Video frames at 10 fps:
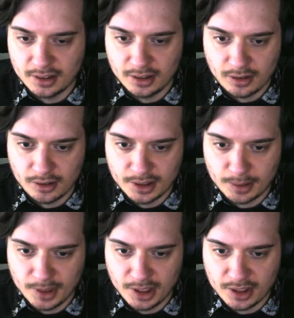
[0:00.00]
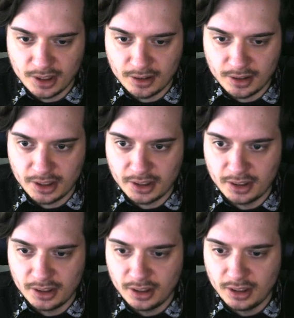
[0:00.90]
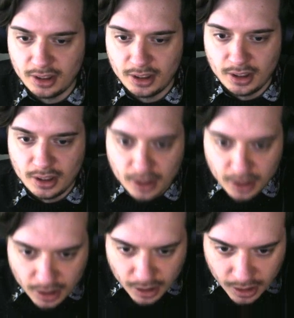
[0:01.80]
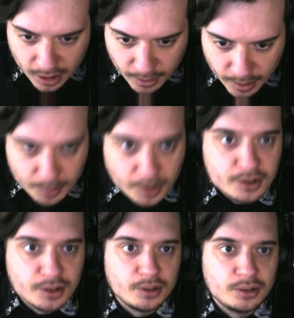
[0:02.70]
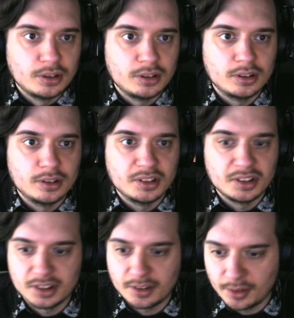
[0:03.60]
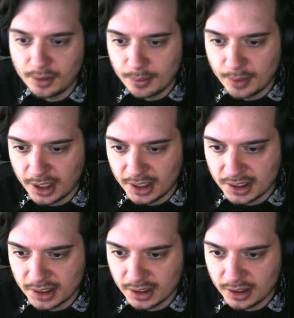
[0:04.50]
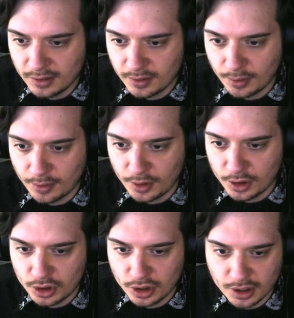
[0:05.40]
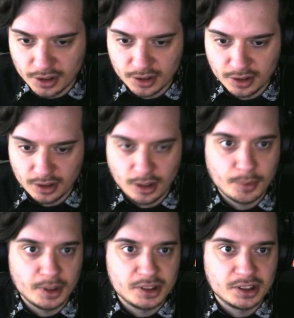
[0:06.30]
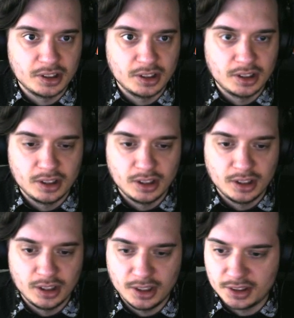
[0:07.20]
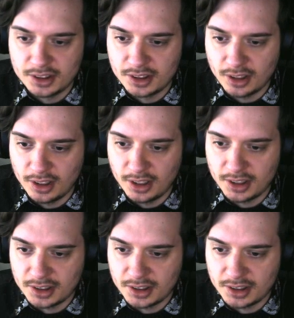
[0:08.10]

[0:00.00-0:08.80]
contamination here or there. And what I'm gonna do is have the rim light from the first shot copied and the sunlight.